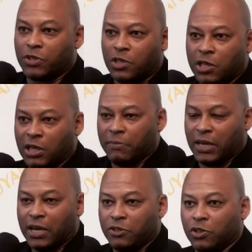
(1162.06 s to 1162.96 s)
what surname
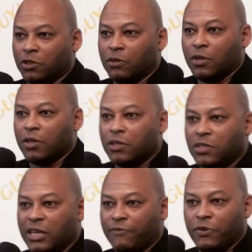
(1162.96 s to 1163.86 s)
he had, you know, to
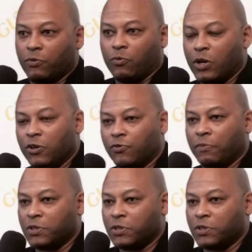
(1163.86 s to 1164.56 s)
see if he where he's from.